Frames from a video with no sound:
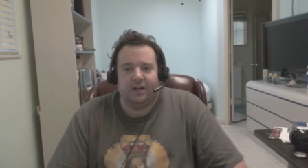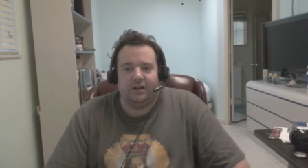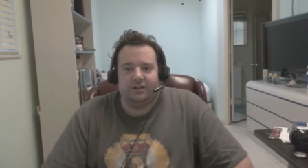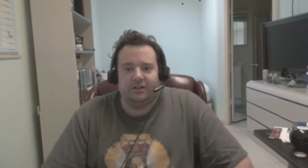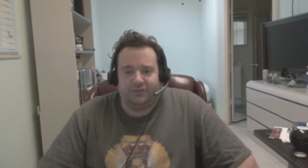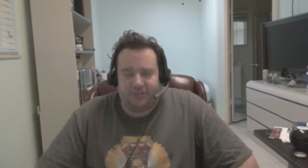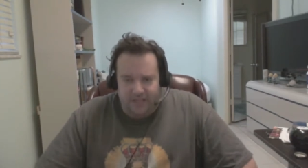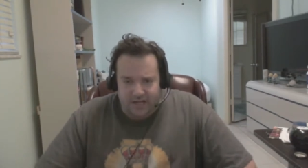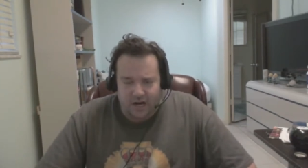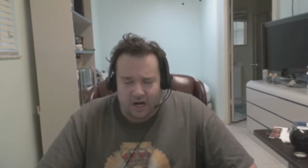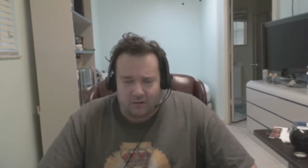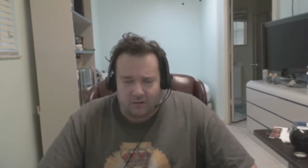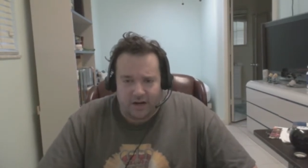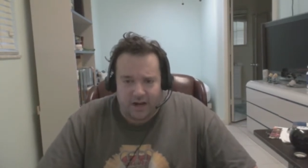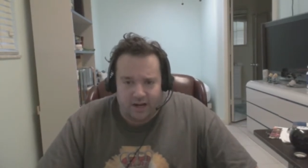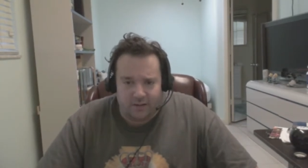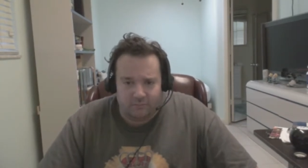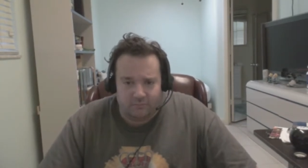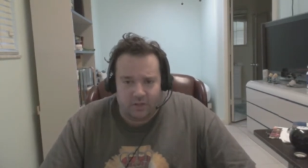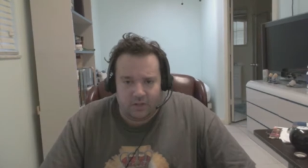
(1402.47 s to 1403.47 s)

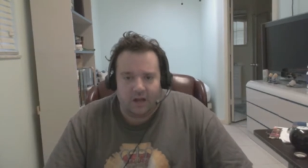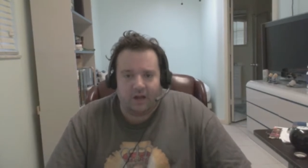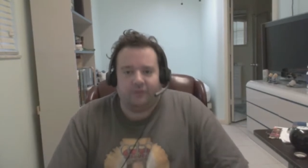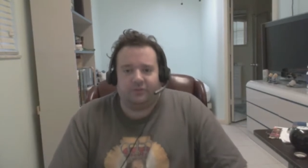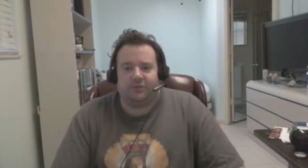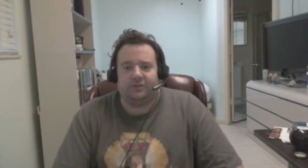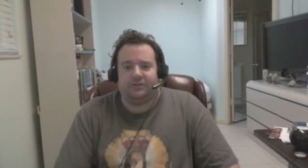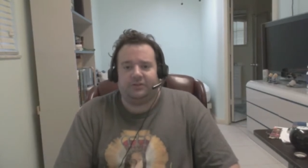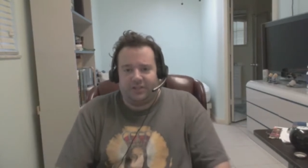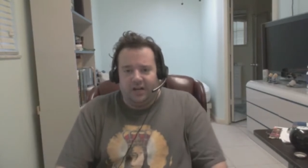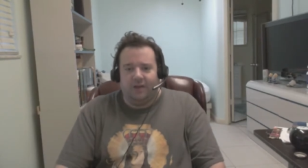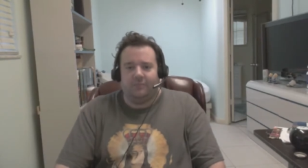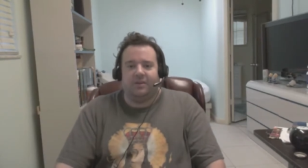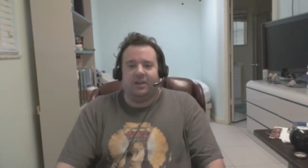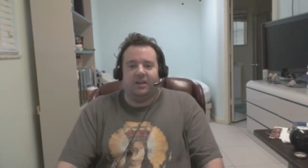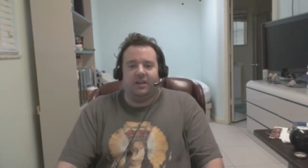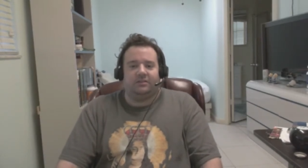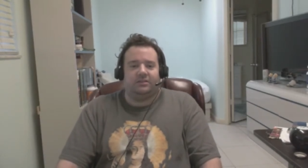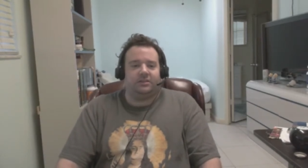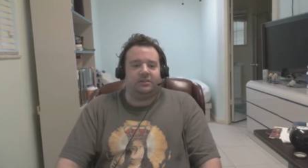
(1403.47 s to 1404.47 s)
DRM for
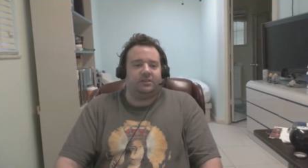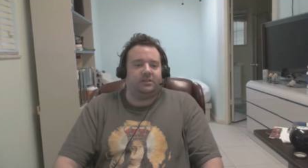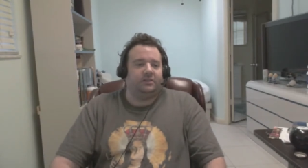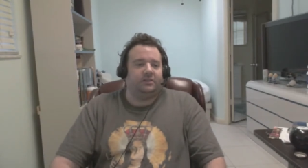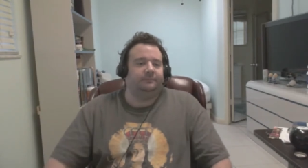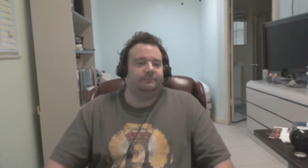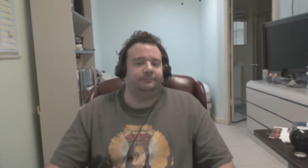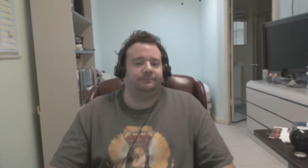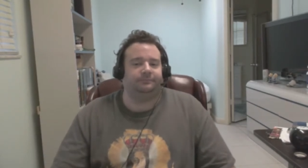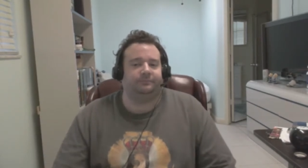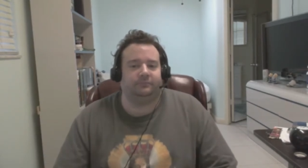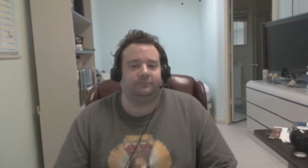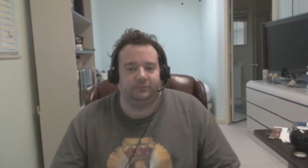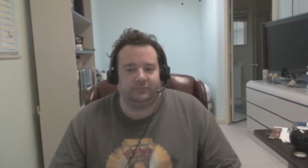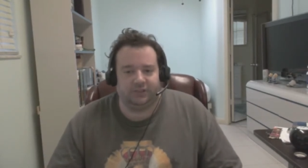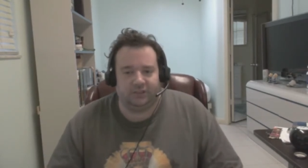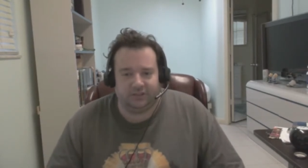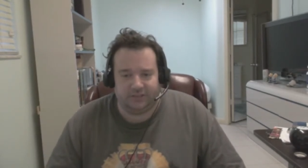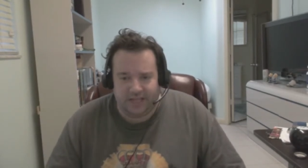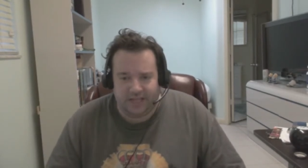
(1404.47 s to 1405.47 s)
dummies,
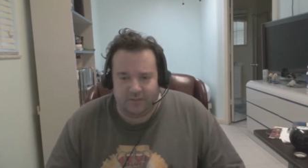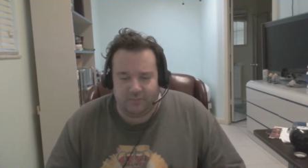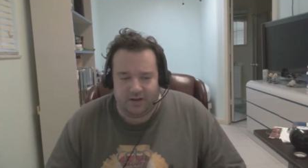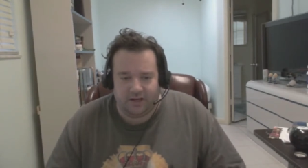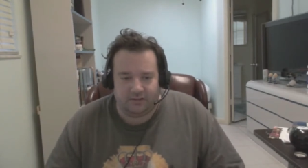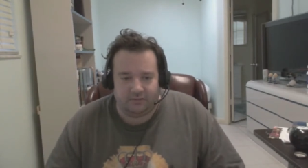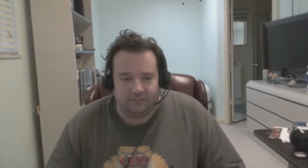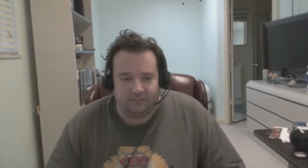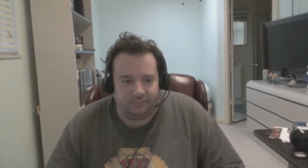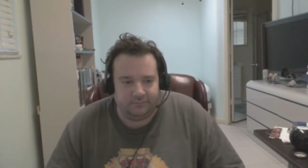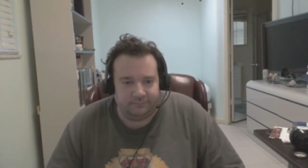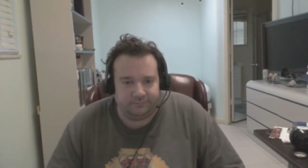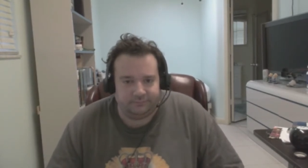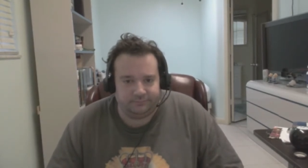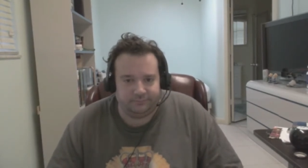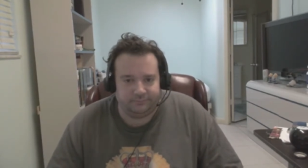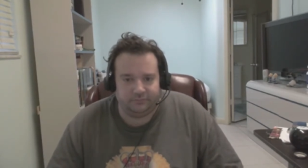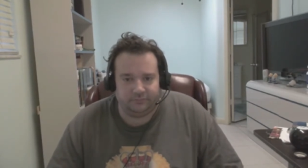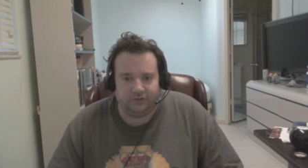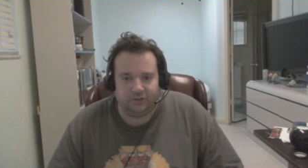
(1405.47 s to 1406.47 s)
laymen,
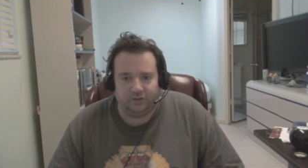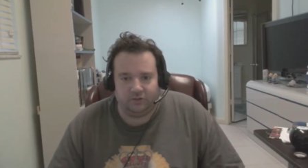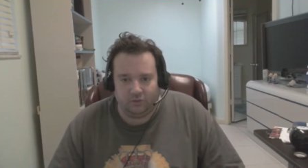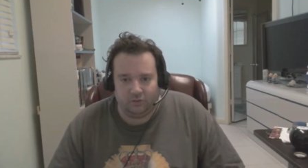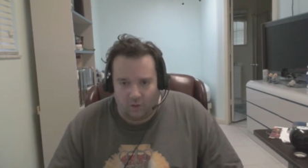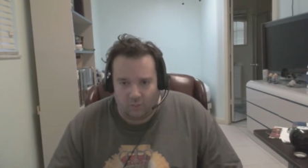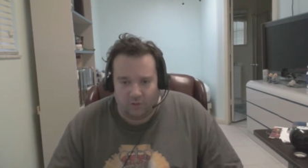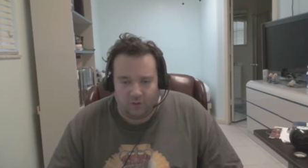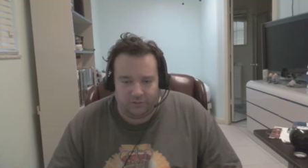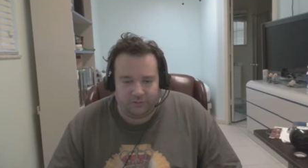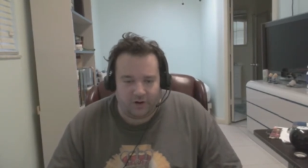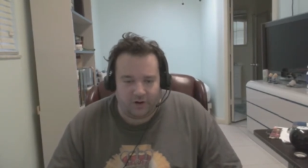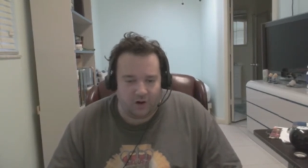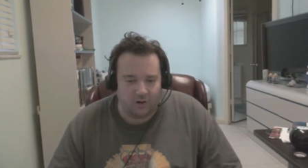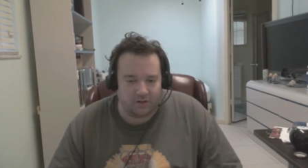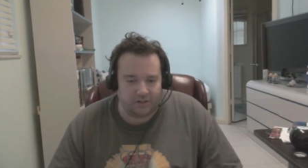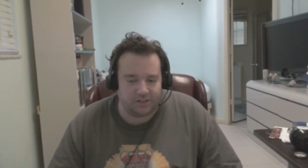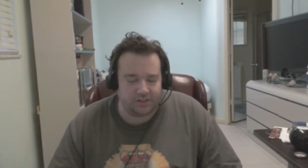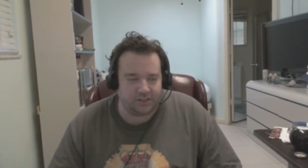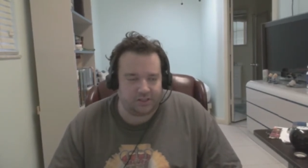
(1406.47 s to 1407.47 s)
normal
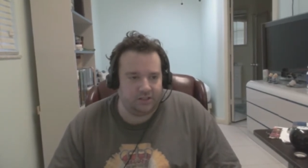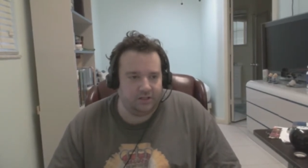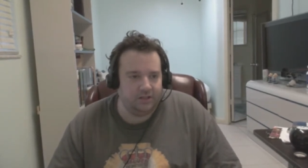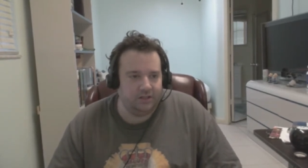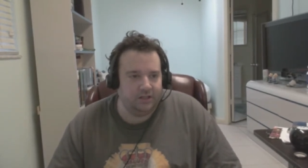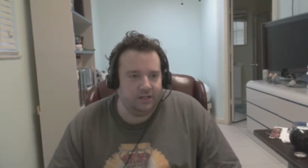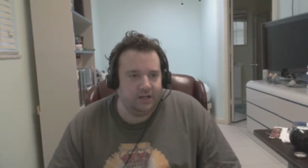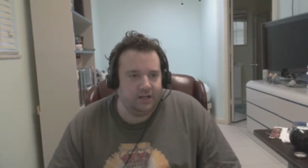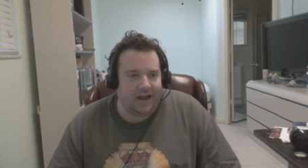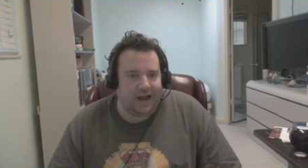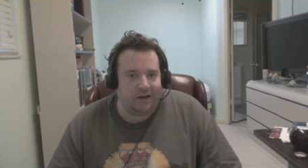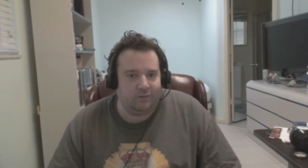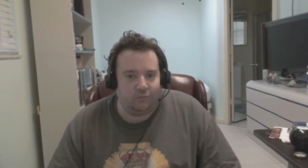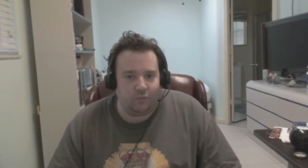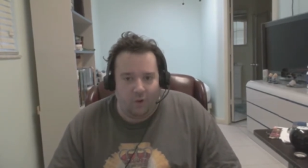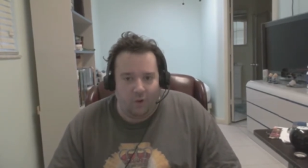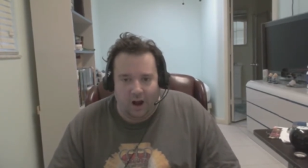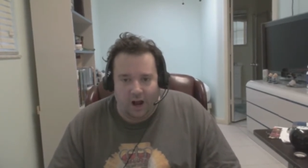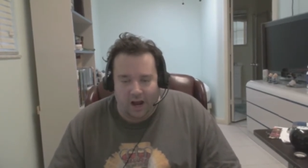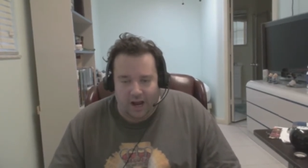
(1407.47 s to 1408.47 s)
folks, on
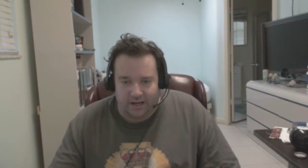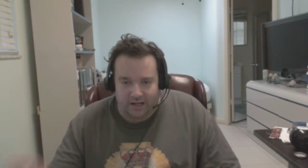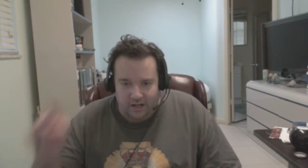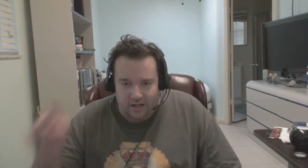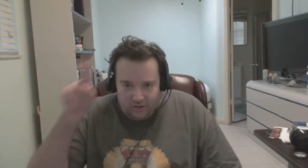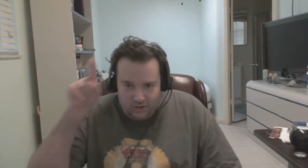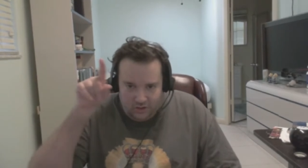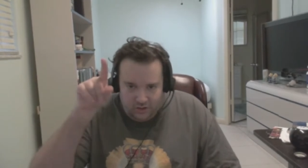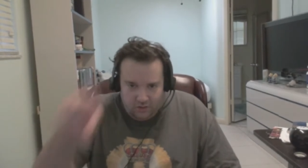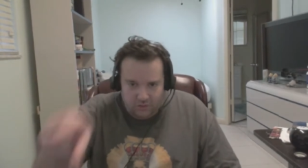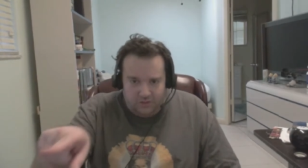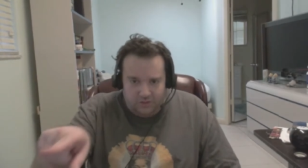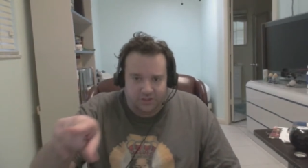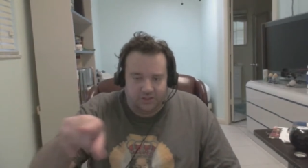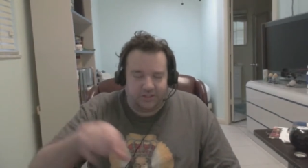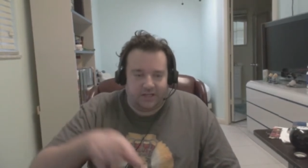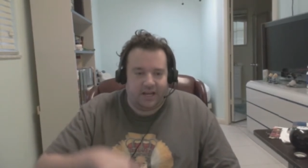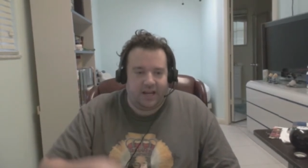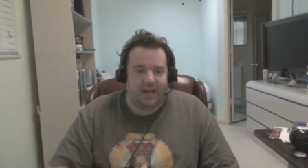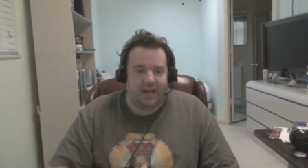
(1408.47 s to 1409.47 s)
why you should
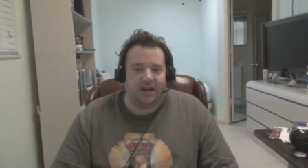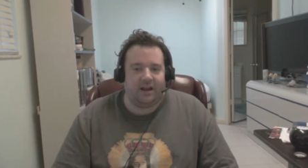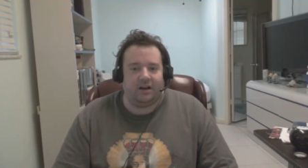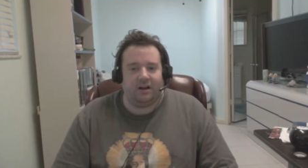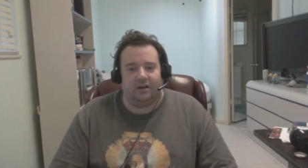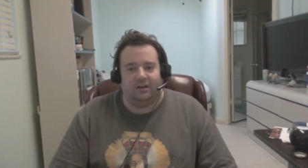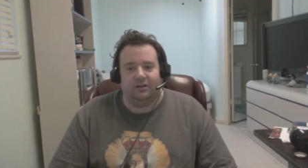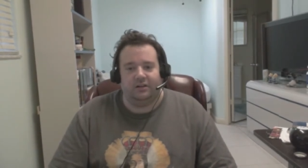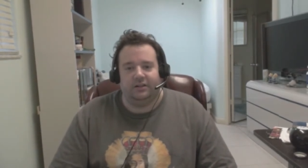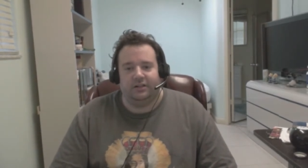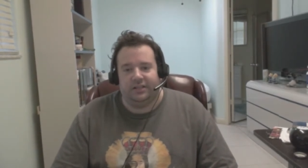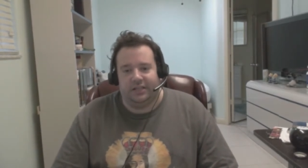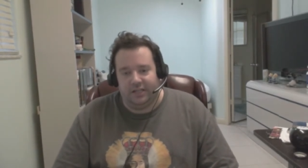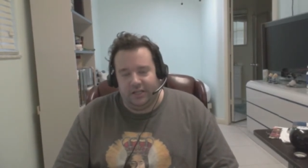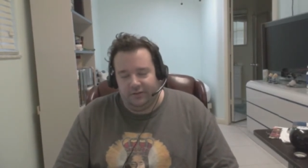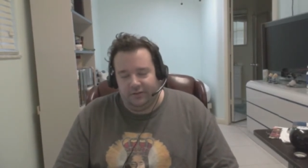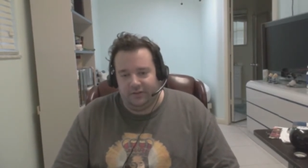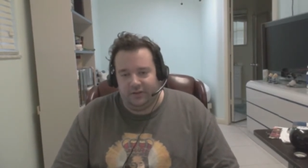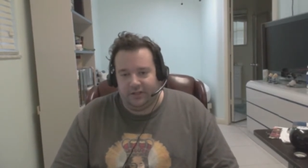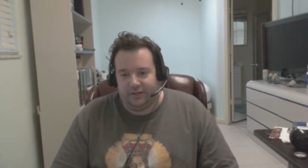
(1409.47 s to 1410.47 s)
care
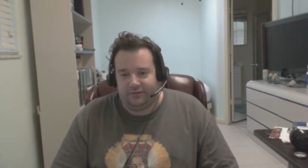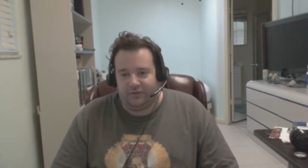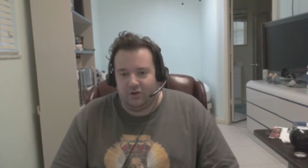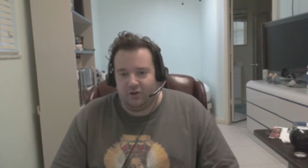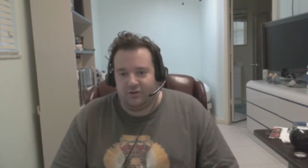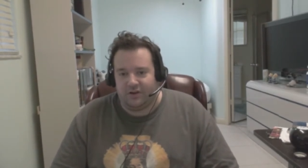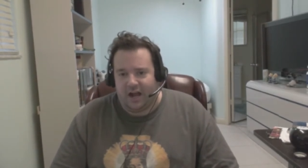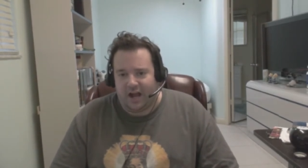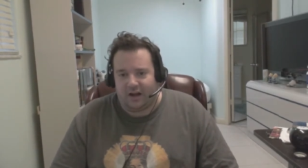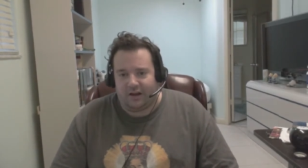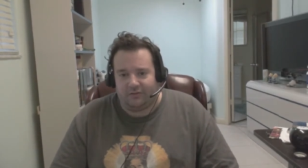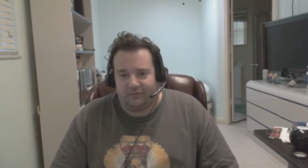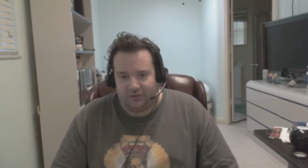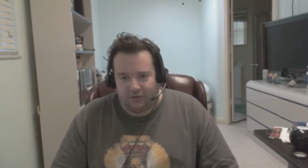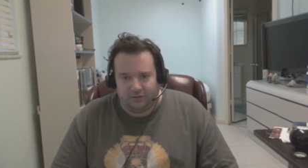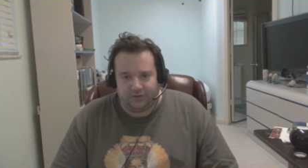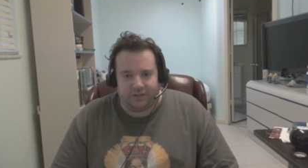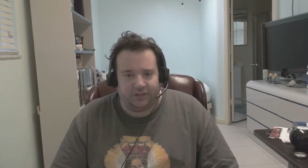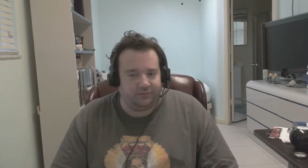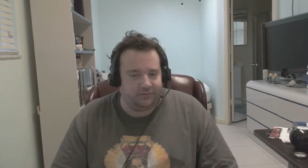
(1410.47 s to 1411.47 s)
even if you're not a
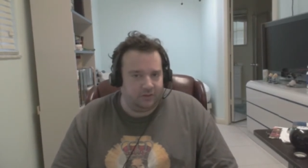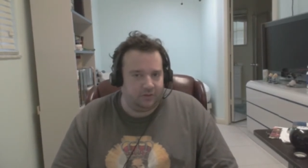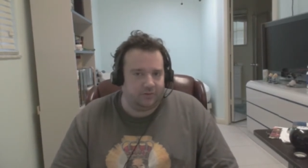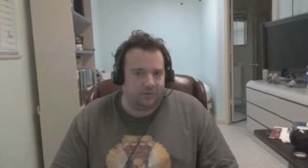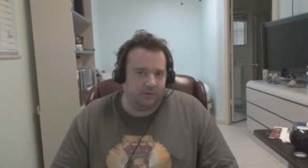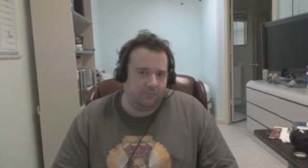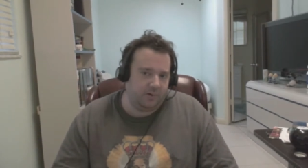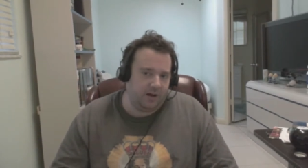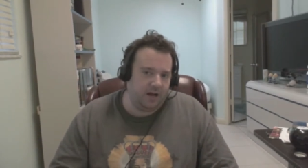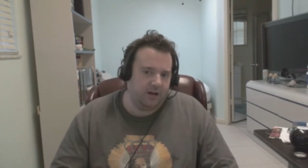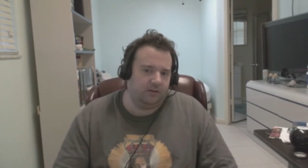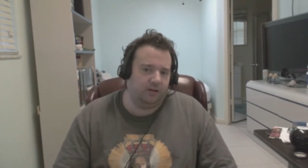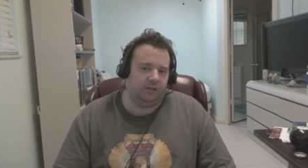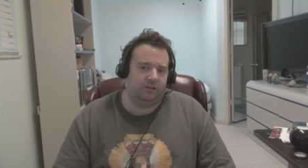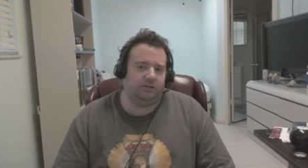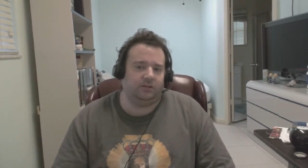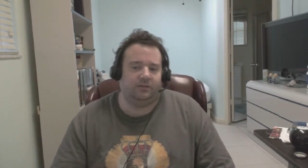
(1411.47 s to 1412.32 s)
filthy, filthy pirate.